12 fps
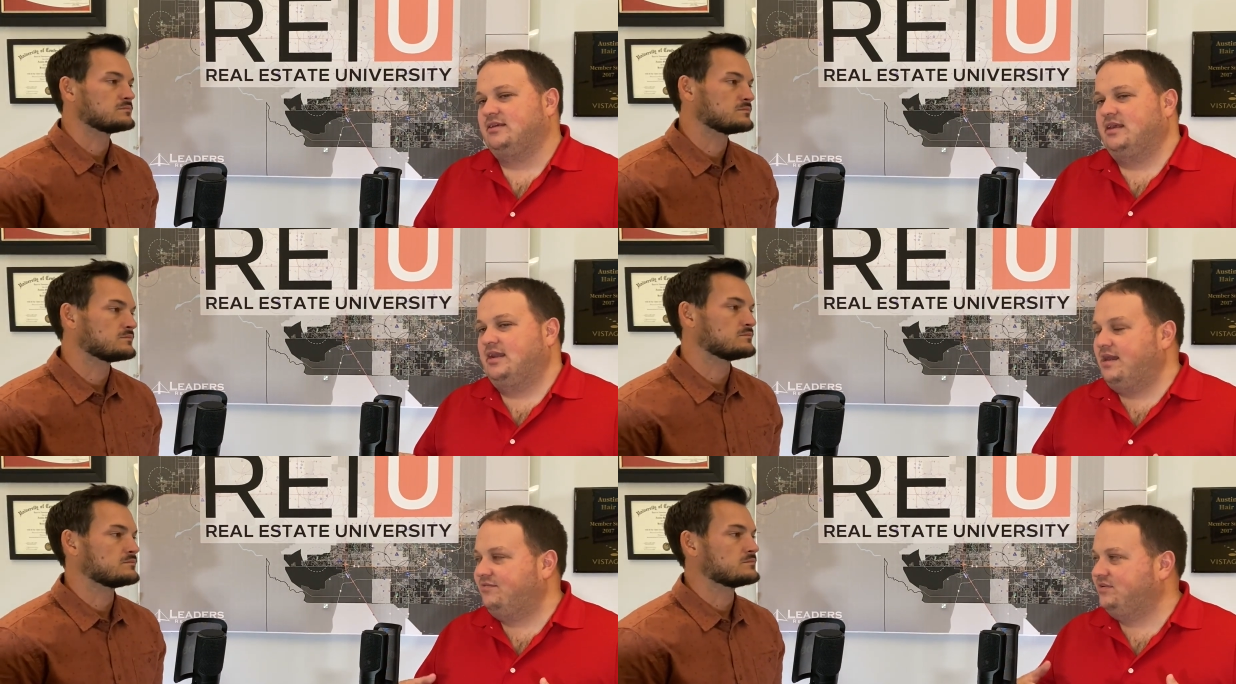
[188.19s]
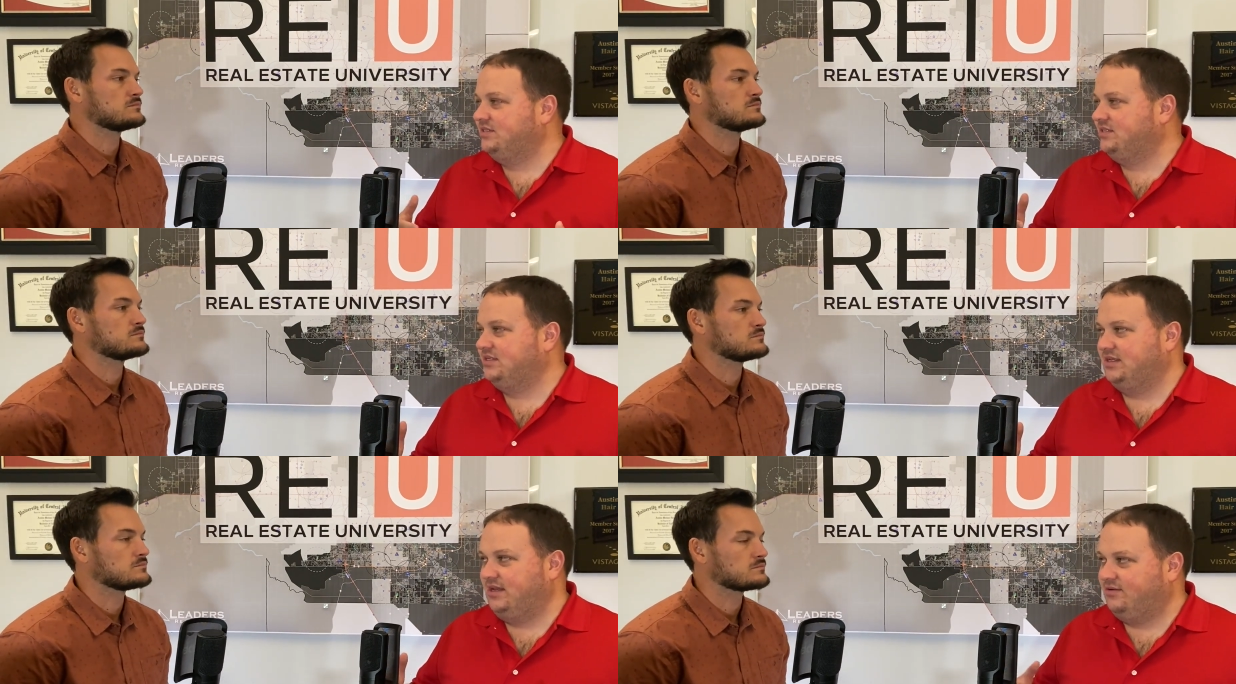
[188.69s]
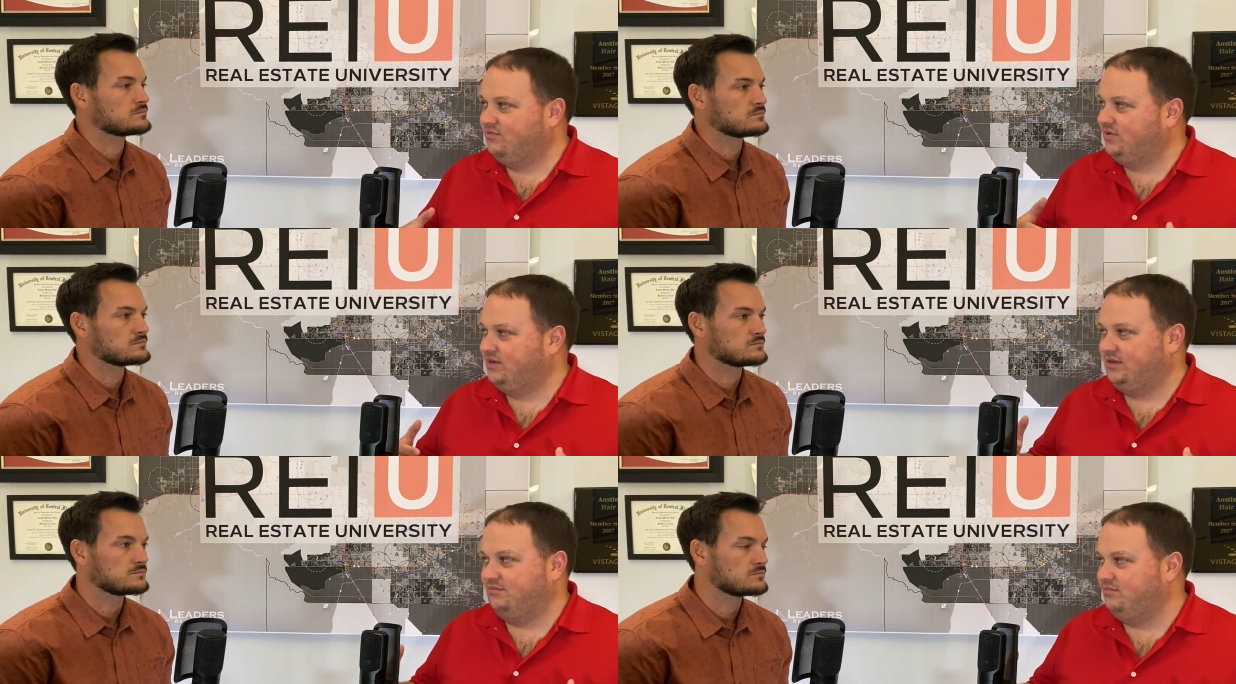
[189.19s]
Speaker 1: and obviously
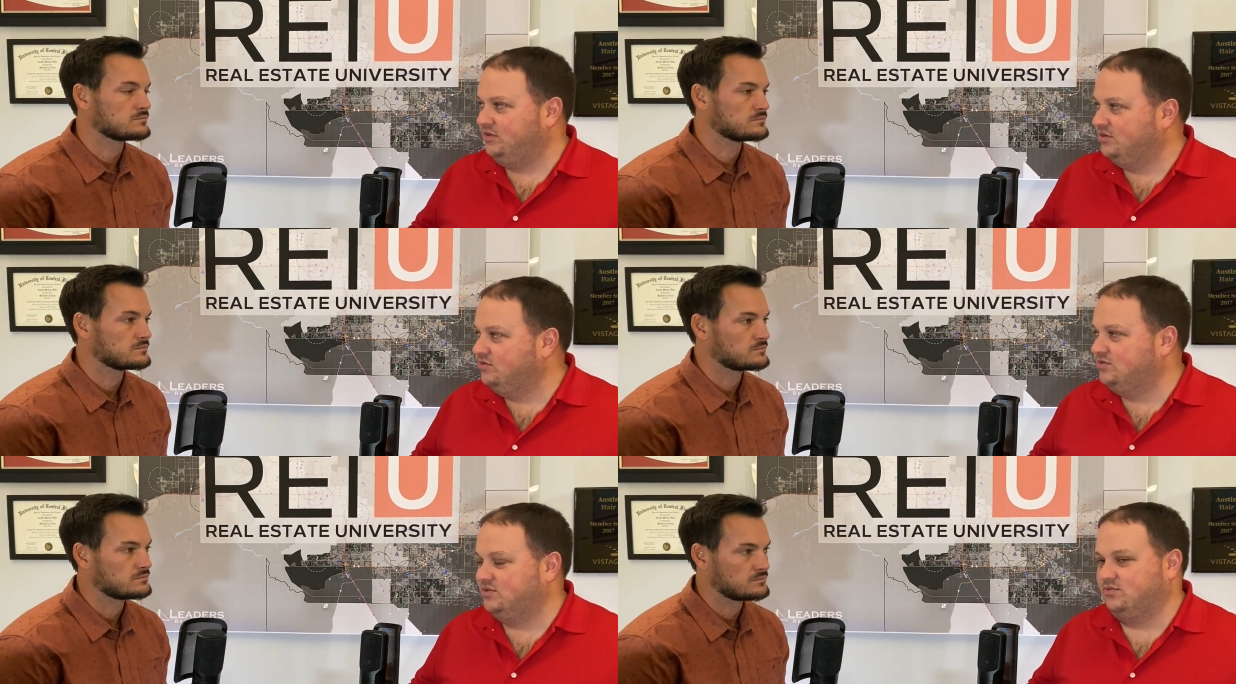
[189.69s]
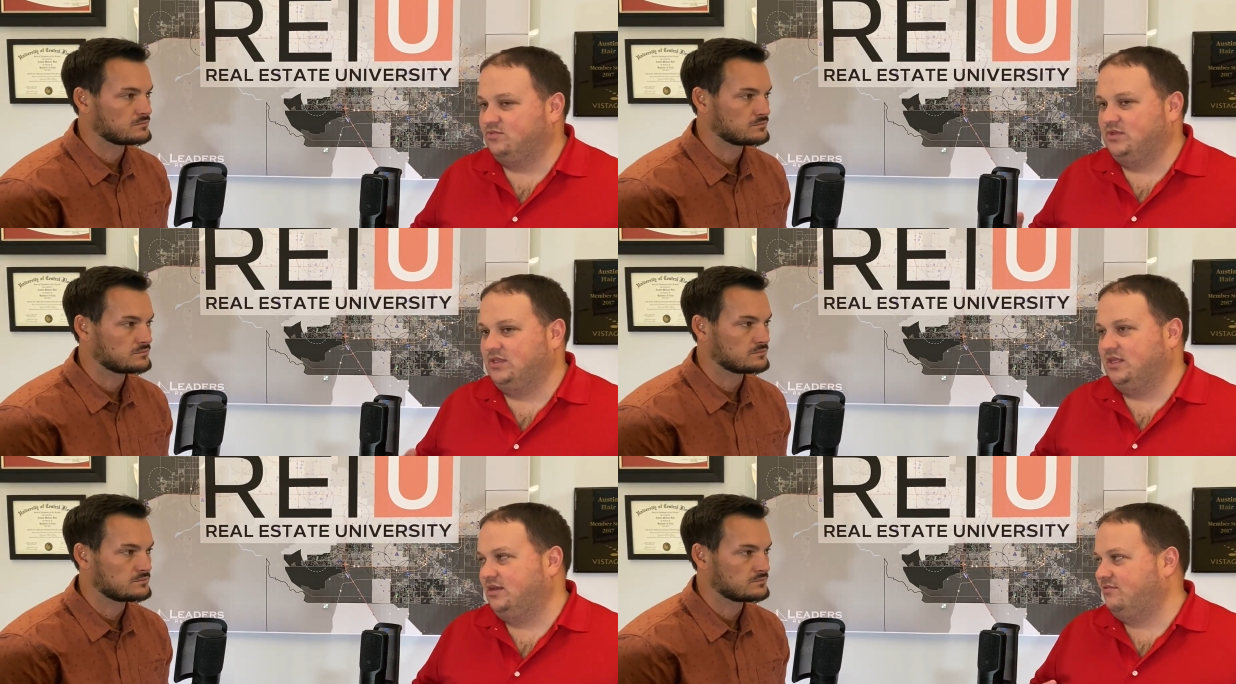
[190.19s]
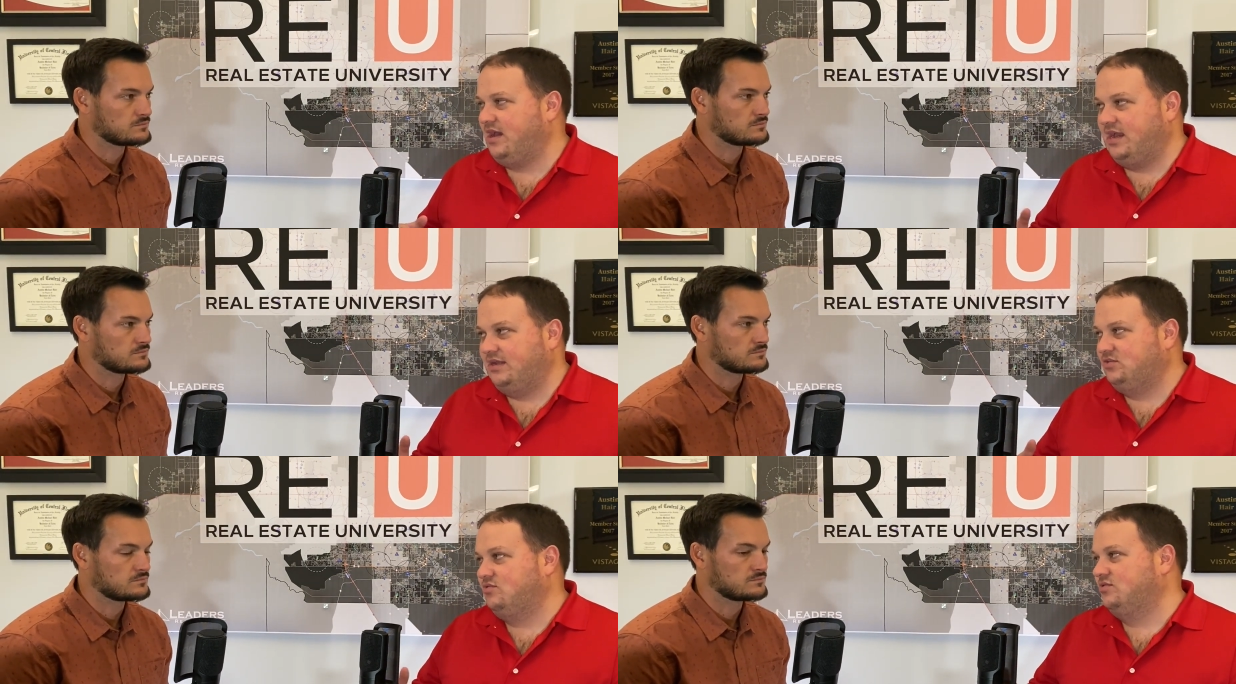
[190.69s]
every user would love
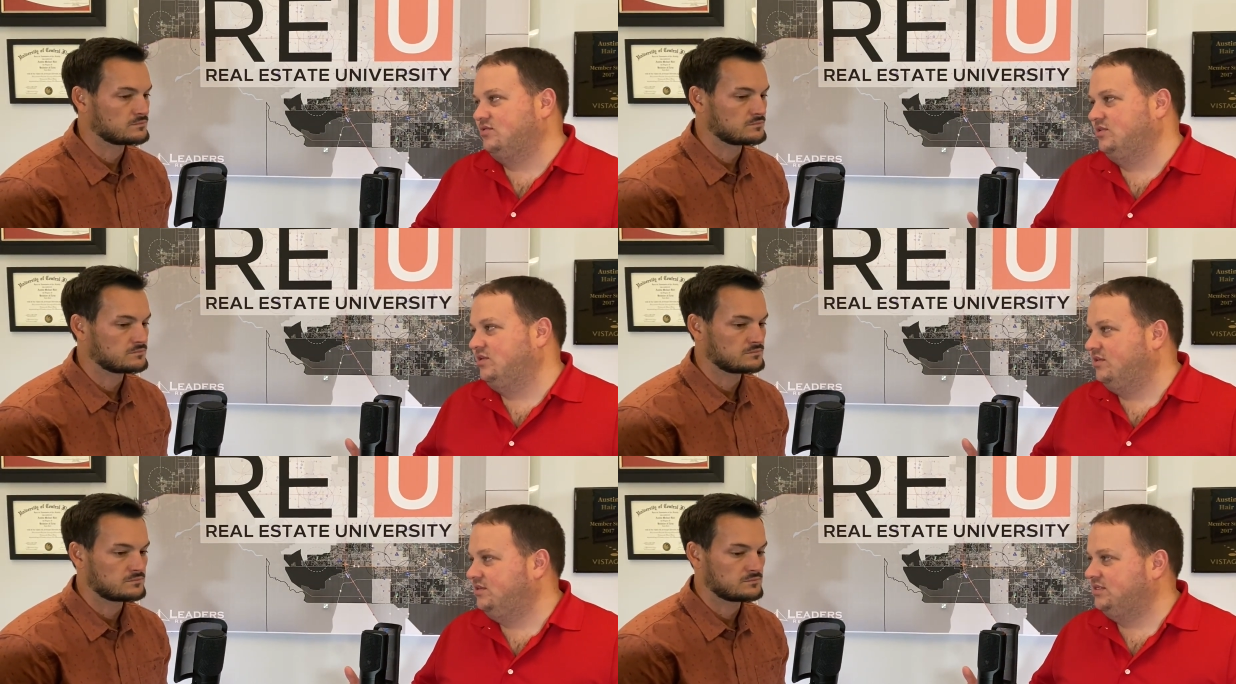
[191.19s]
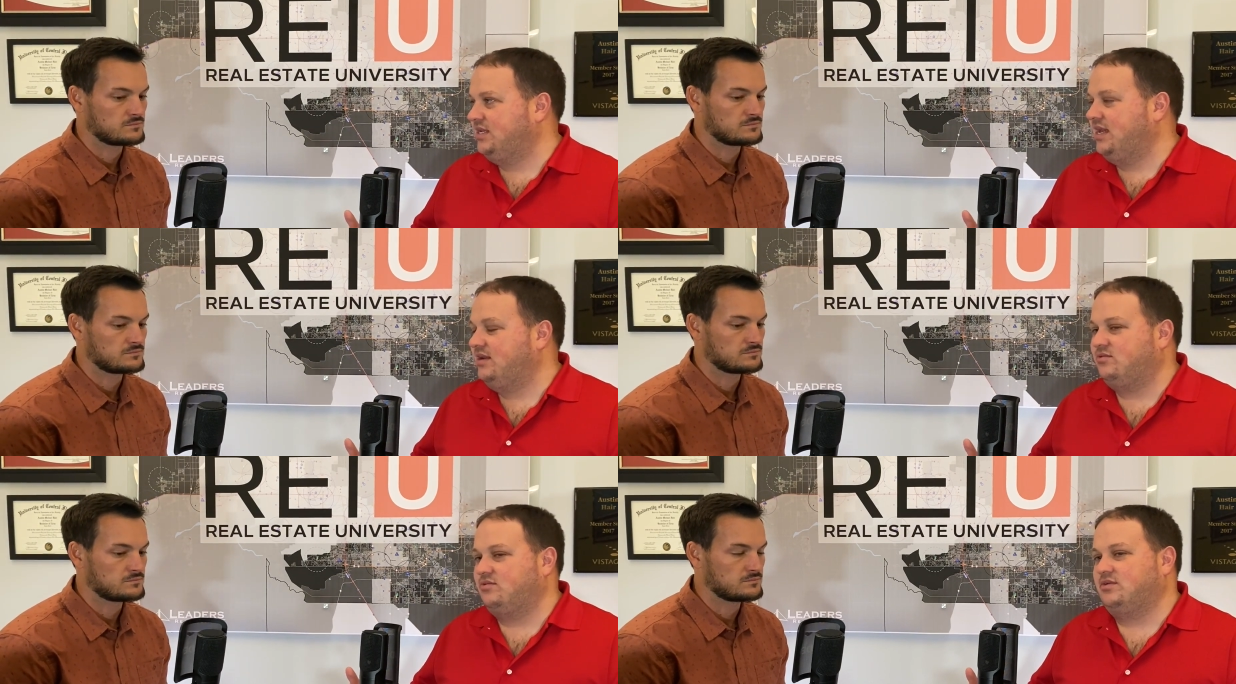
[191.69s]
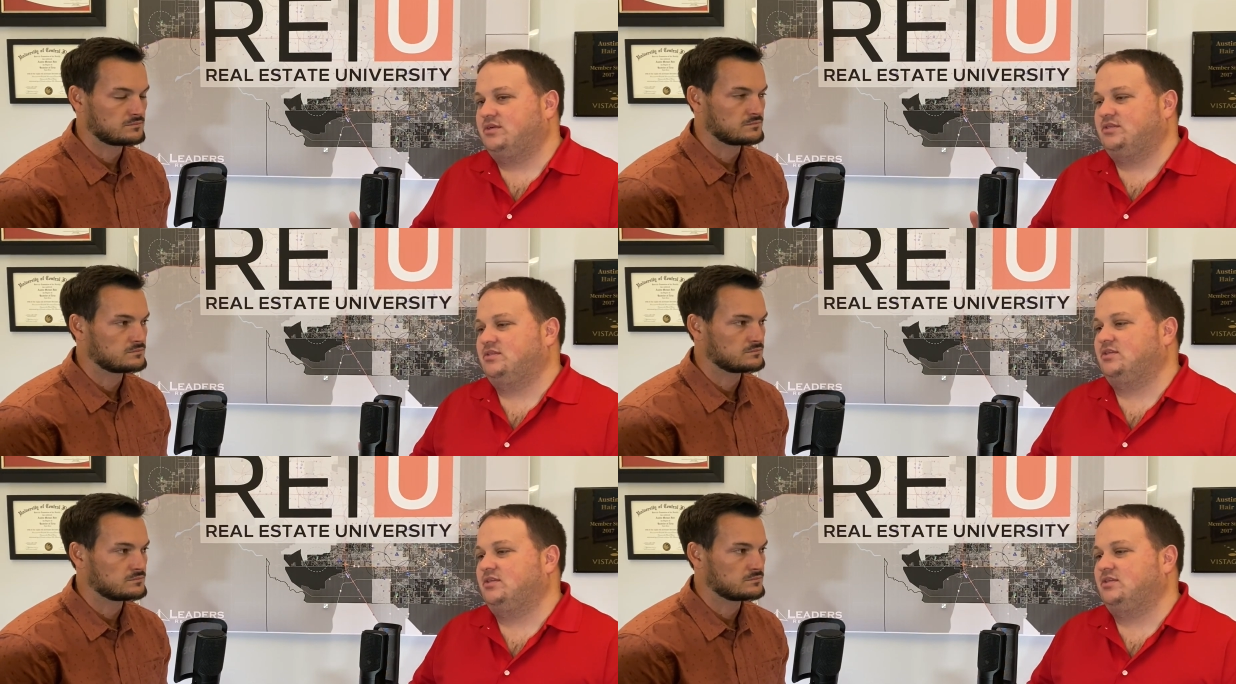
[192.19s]
high scores in all these categories.